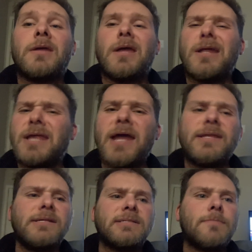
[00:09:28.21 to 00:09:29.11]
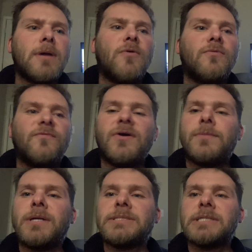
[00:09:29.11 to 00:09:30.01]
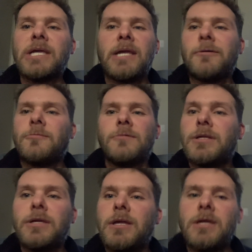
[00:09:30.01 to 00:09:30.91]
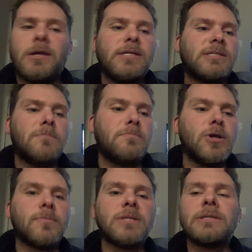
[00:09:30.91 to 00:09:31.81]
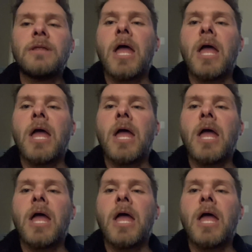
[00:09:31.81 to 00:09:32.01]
and yet he's somehow very muscly. He's pure muscle.